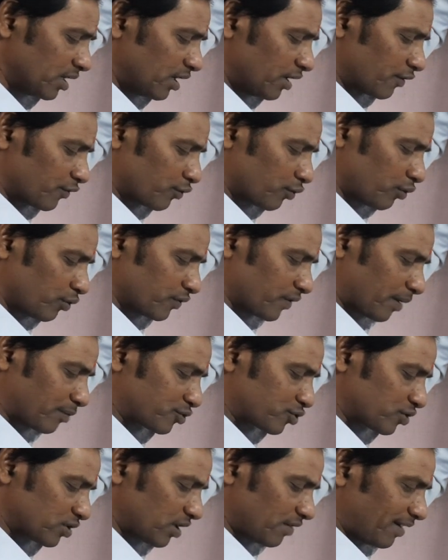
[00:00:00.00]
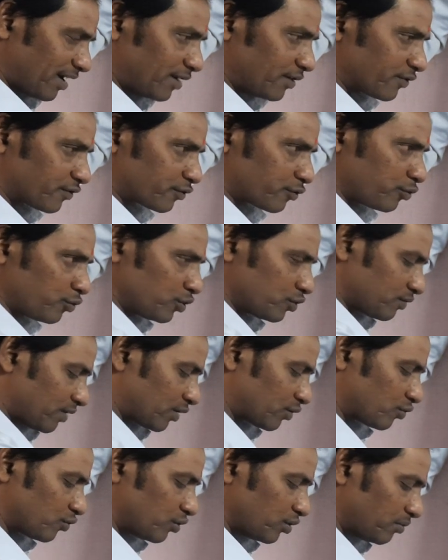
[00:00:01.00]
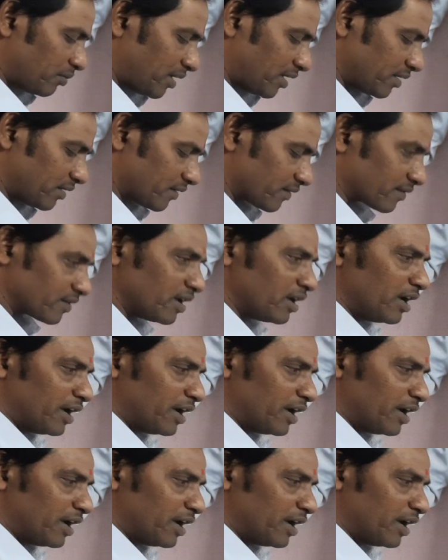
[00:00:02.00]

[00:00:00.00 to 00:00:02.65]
so substitute the values, Q is 1 coulomb and this.